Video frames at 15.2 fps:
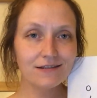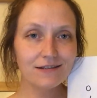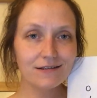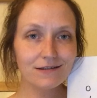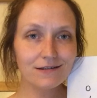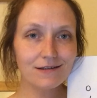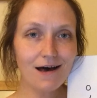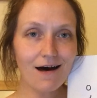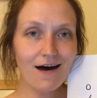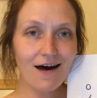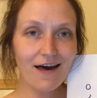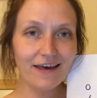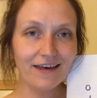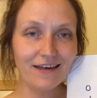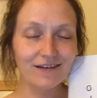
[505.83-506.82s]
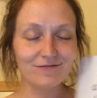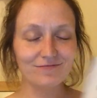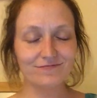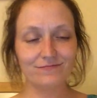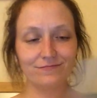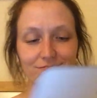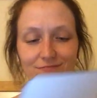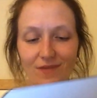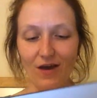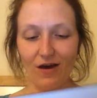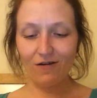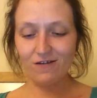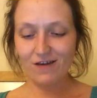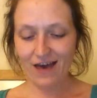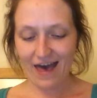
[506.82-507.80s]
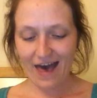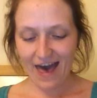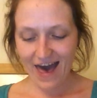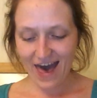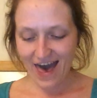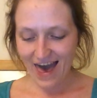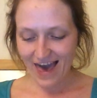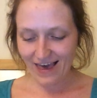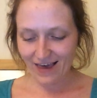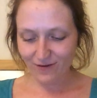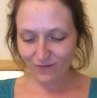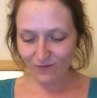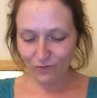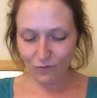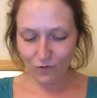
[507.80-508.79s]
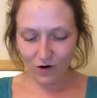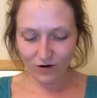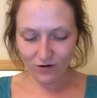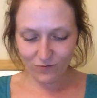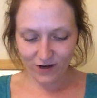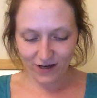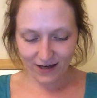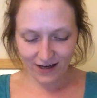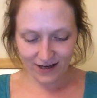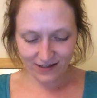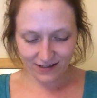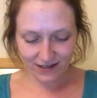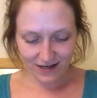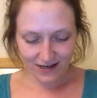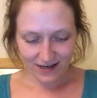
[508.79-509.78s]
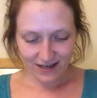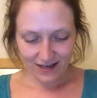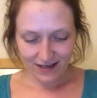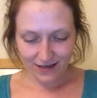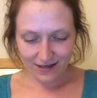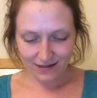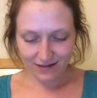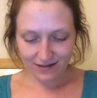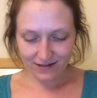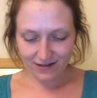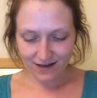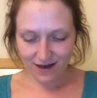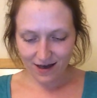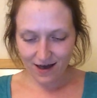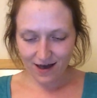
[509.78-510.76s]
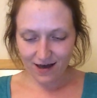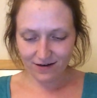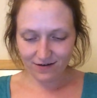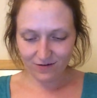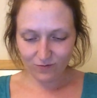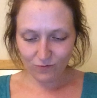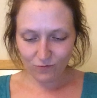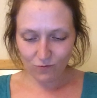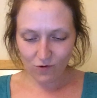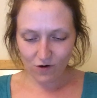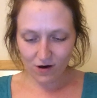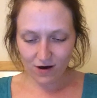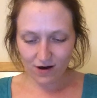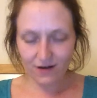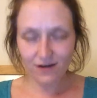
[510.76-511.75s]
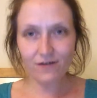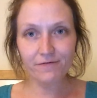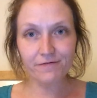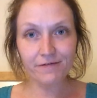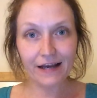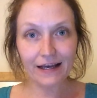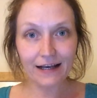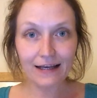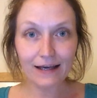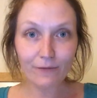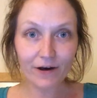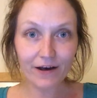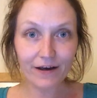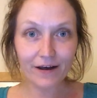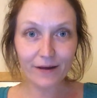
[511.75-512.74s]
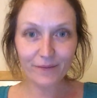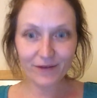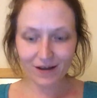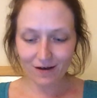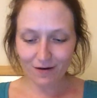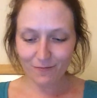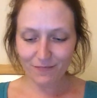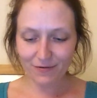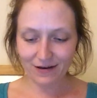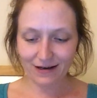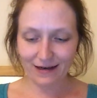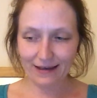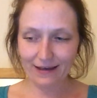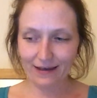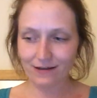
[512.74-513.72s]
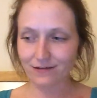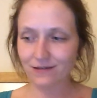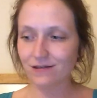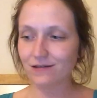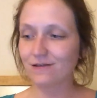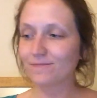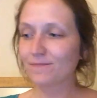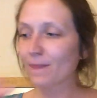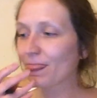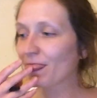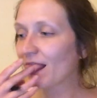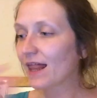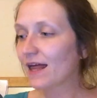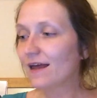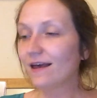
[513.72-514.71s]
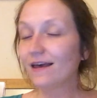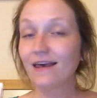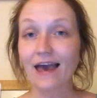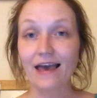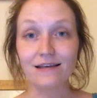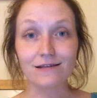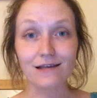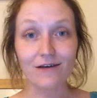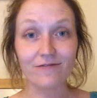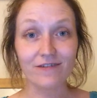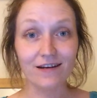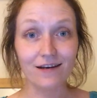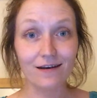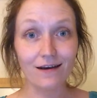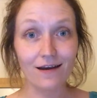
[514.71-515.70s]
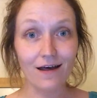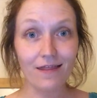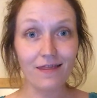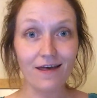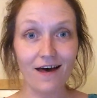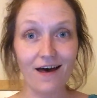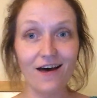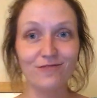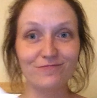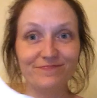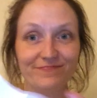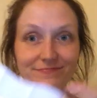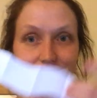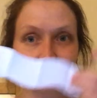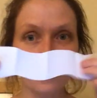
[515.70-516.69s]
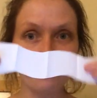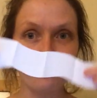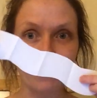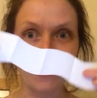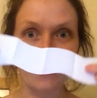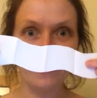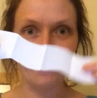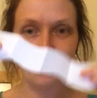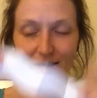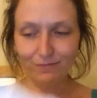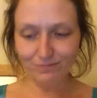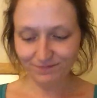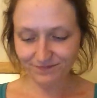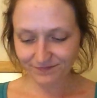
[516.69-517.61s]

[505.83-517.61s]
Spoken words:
Sigh. Okay, one word is done. One wriggly worm complete. Get yourself another wriggly worm